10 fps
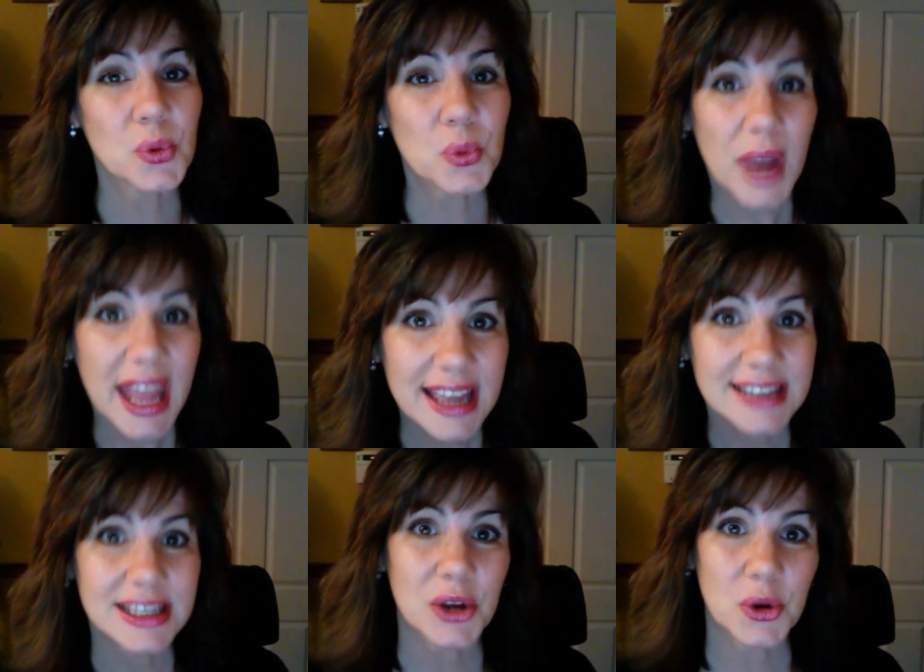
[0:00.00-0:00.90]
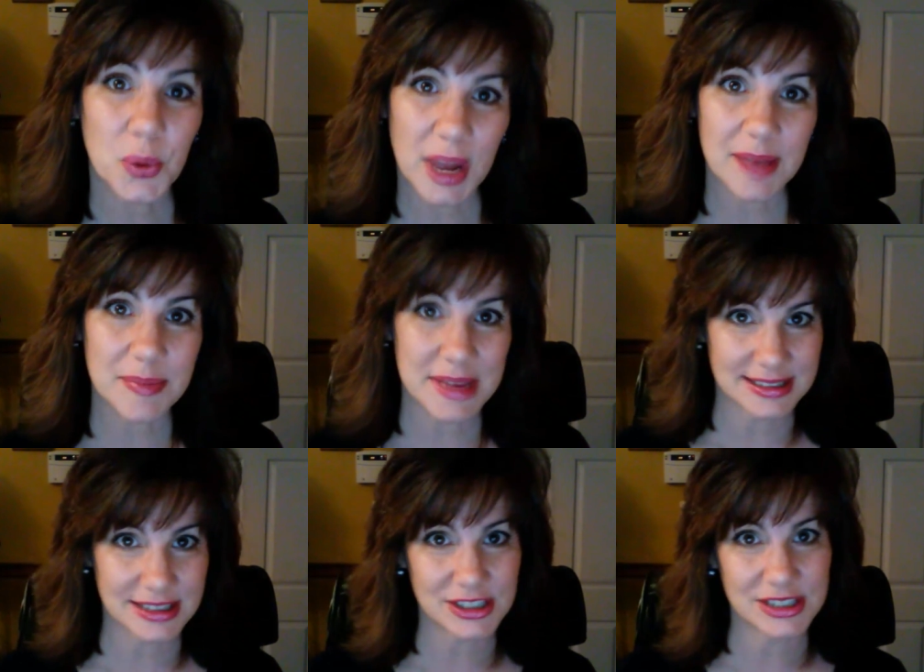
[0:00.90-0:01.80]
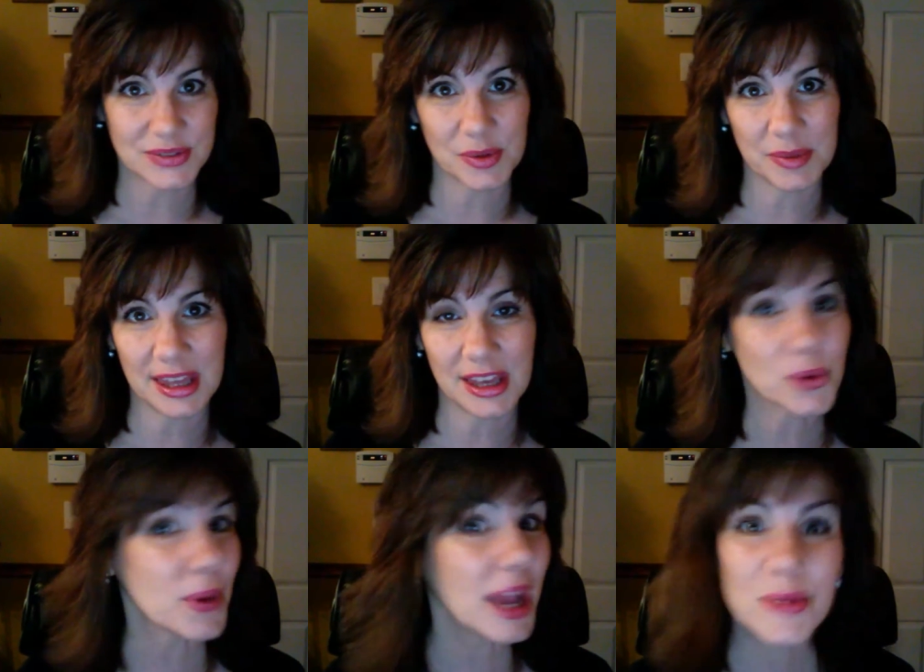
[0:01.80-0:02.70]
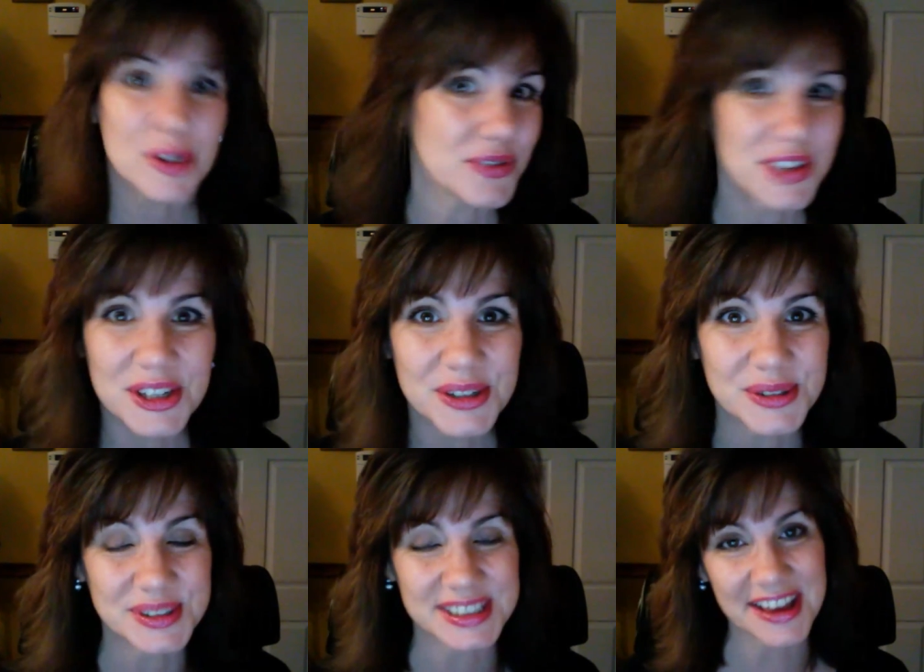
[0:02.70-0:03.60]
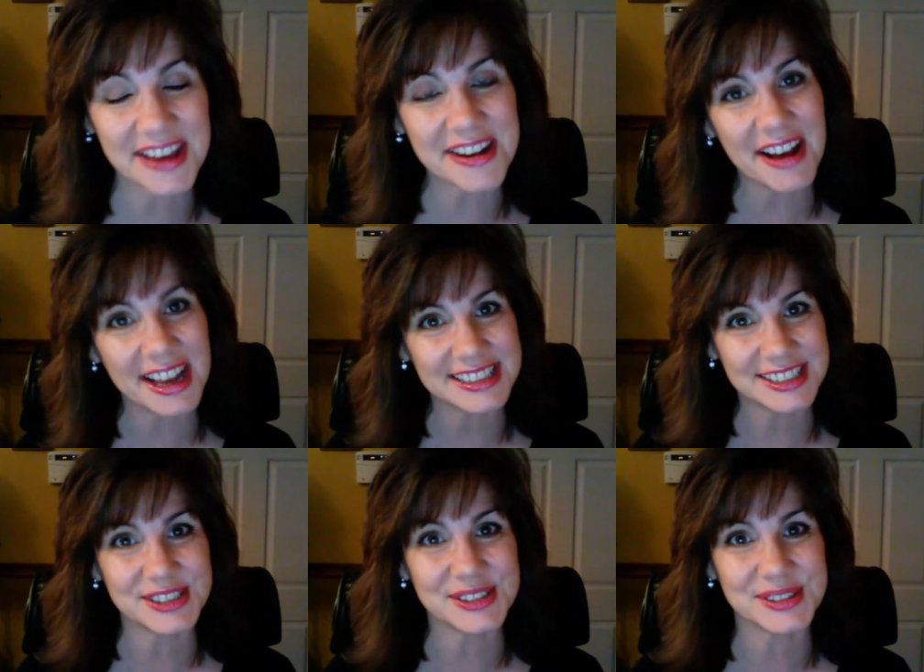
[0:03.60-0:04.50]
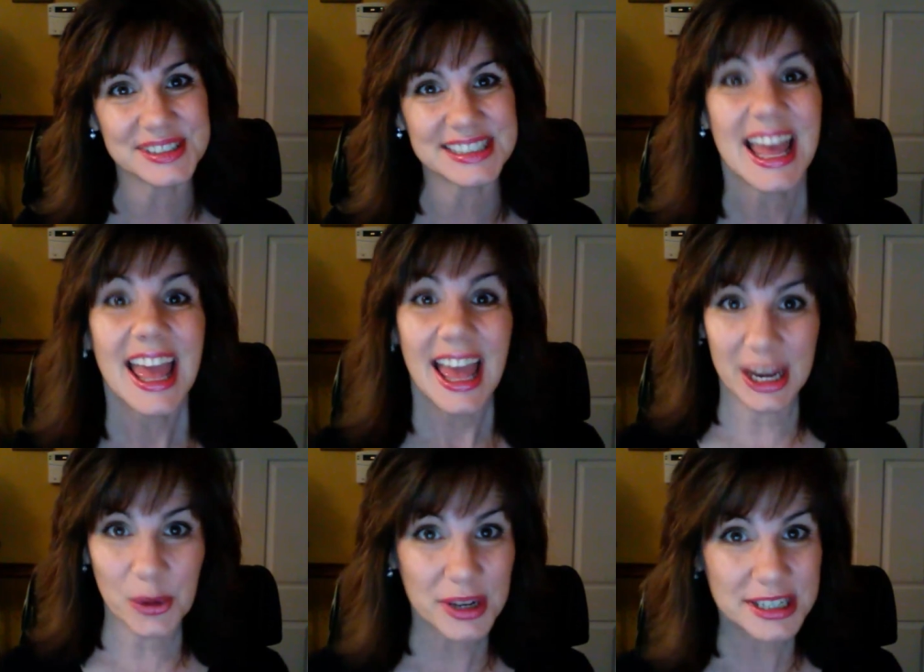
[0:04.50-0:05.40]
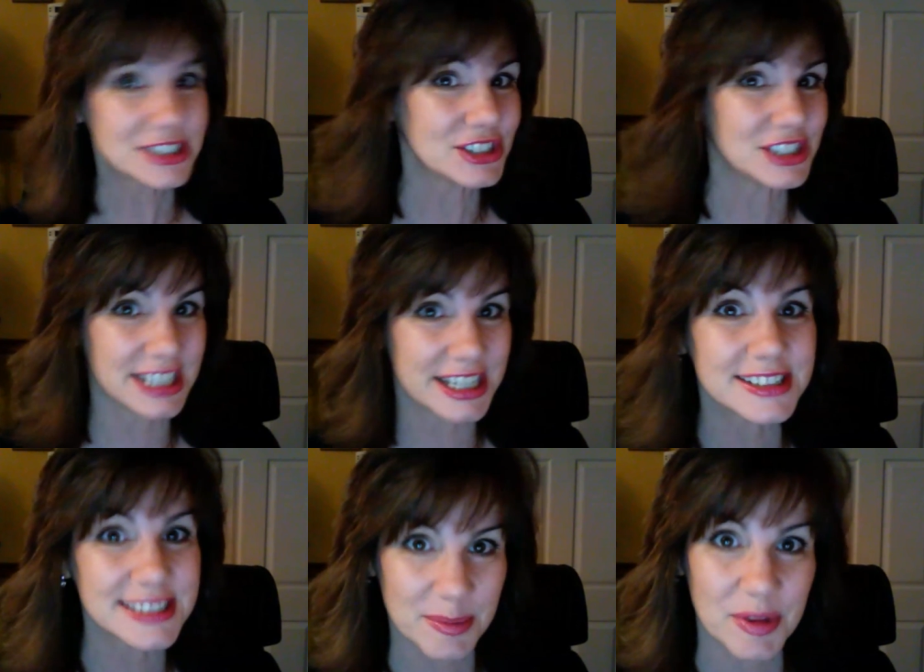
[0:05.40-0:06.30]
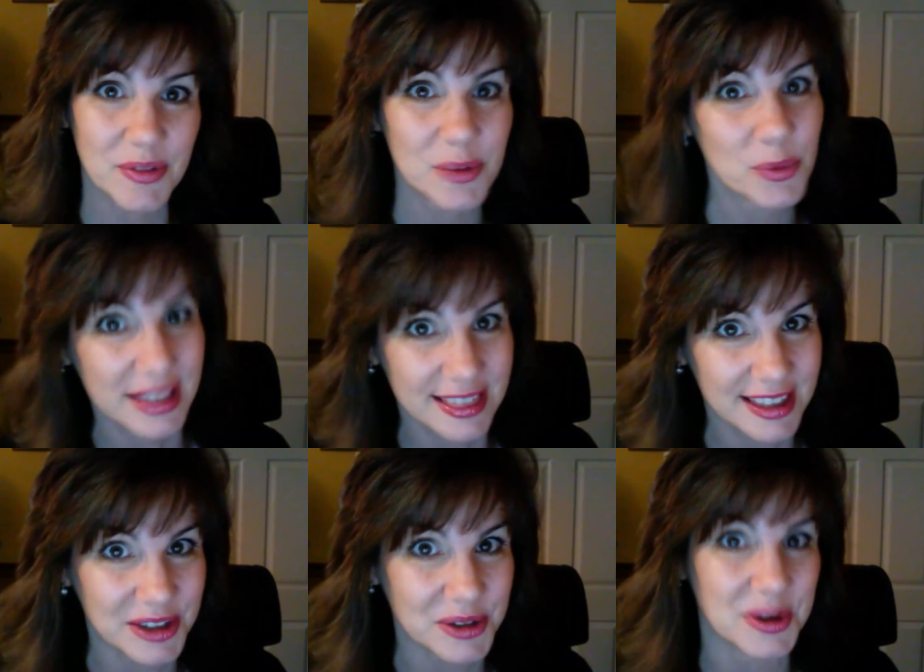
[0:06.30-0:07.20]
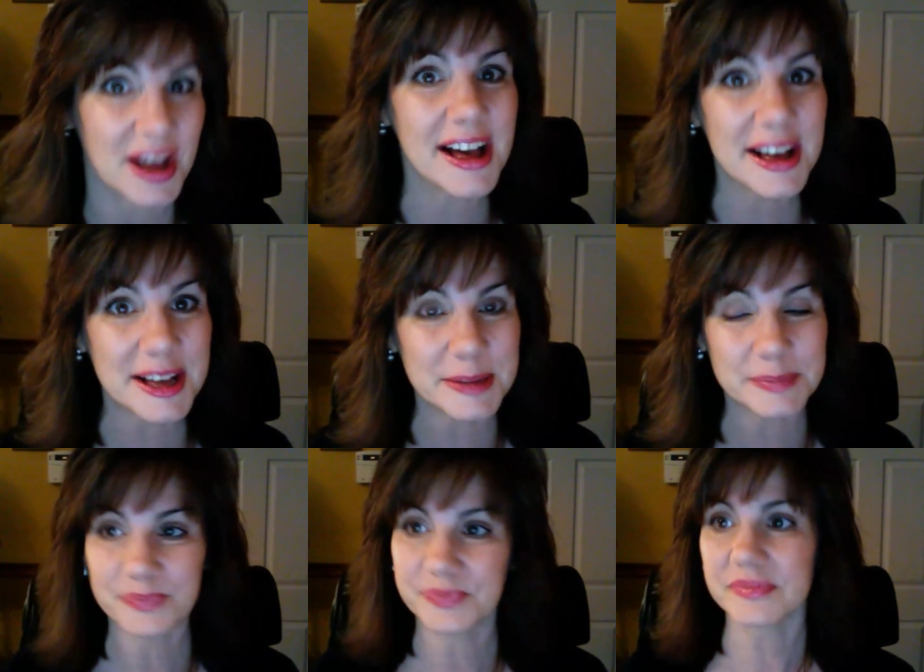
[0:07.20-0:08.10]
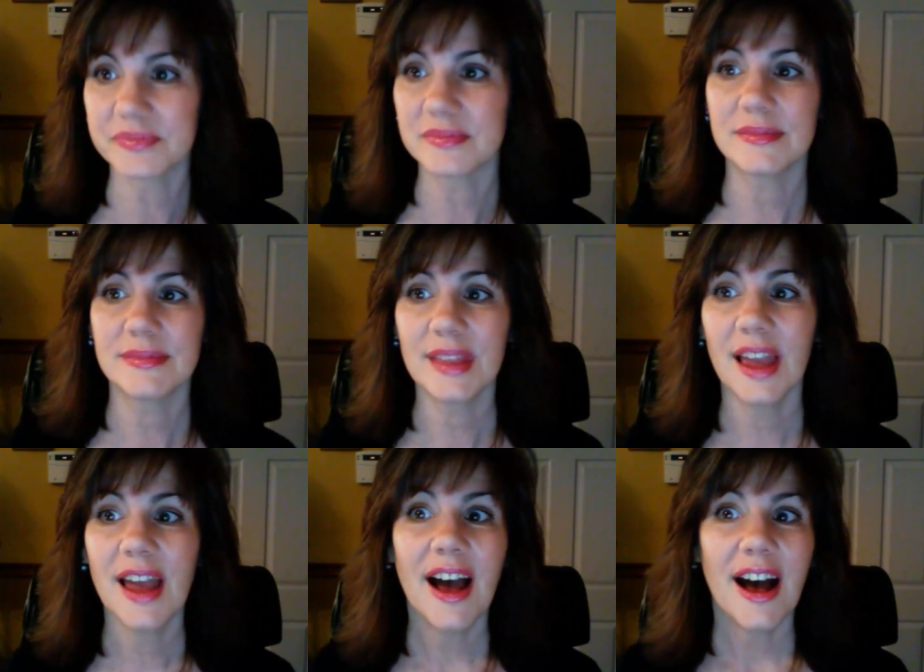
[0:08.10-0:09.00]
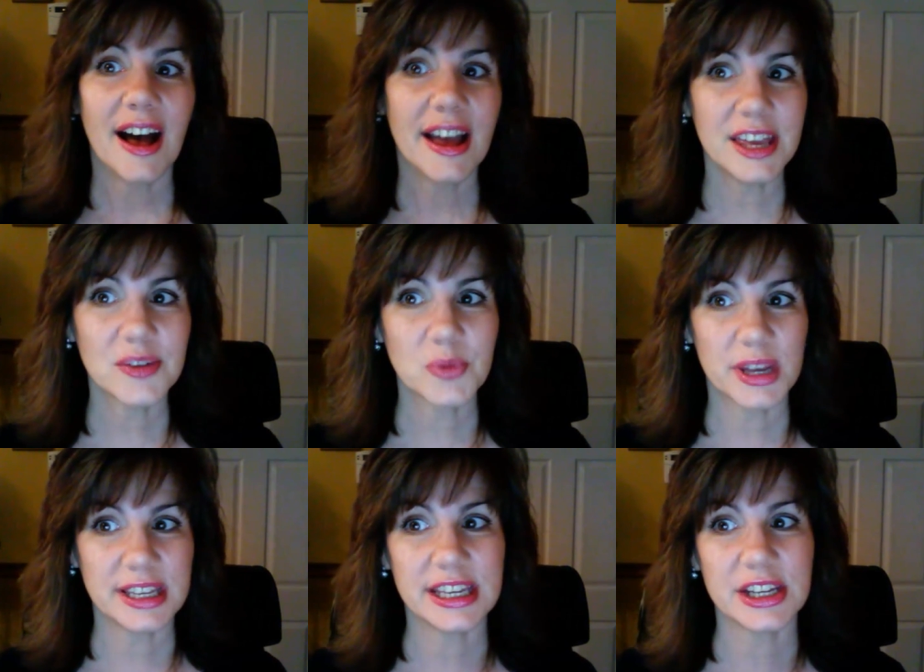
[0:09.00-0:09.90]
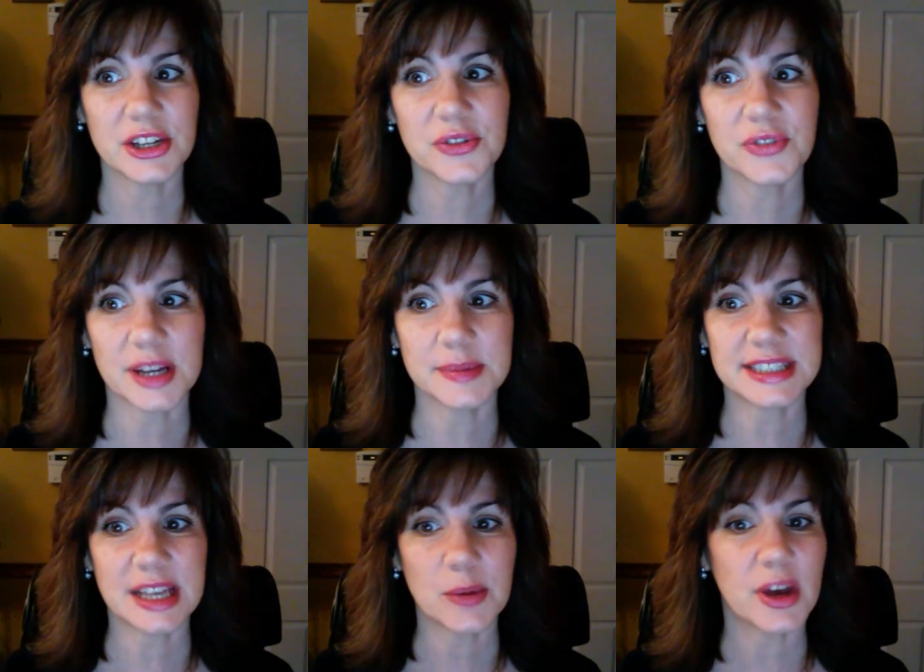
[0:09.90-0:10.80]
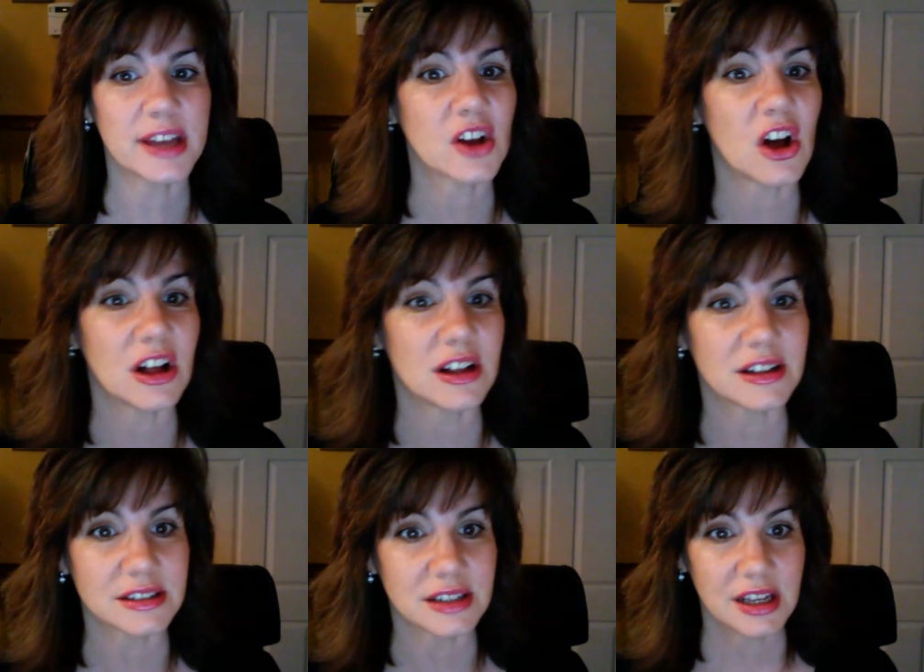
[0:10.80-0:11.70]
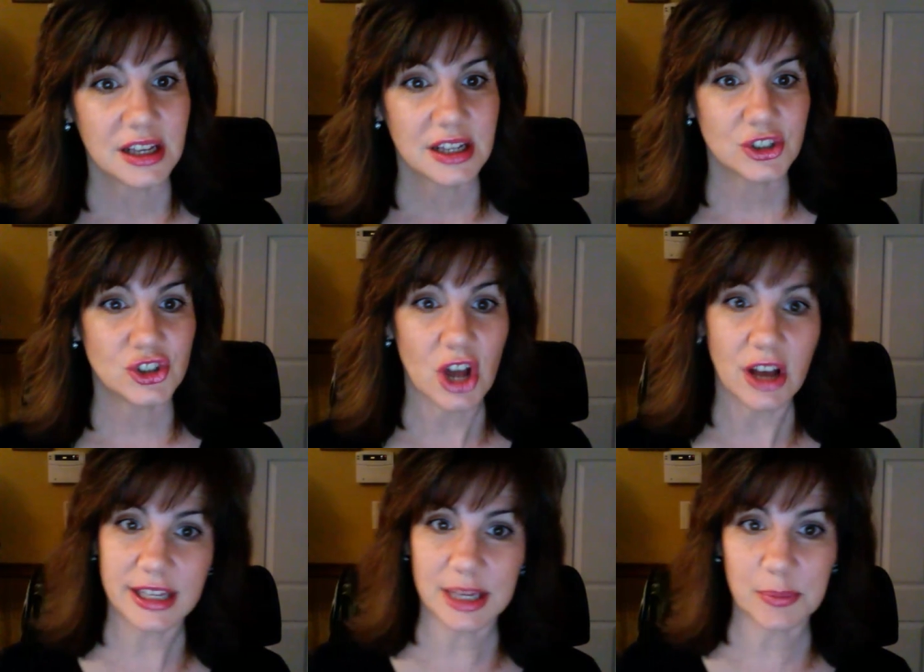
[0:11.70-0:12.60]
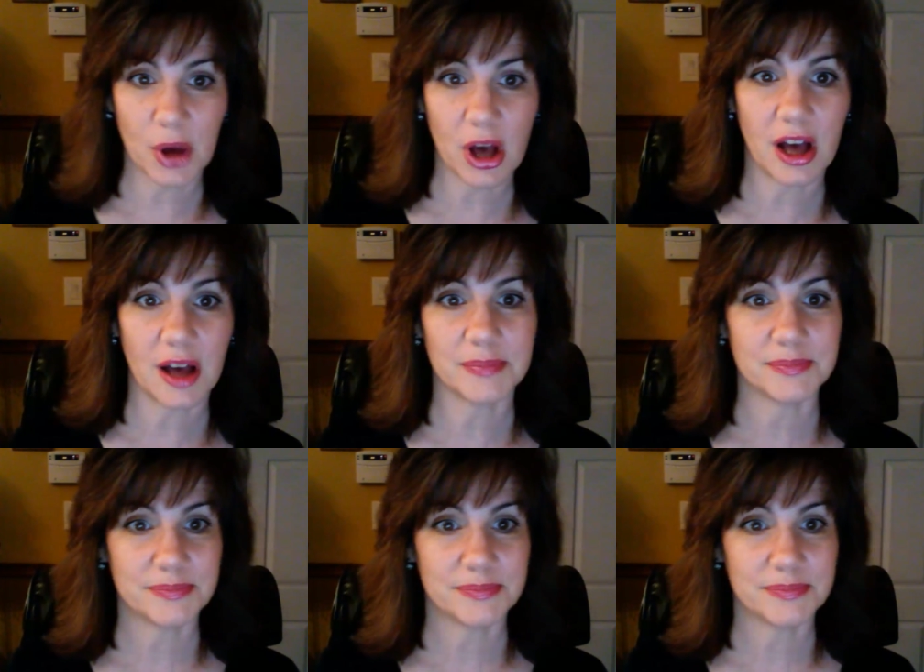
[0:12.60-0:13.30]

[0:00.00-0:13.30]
great great messages for me, great reviews on iTunes, and I wanted to share some of them with you. Um, I have one here from someone called Donkey Bob.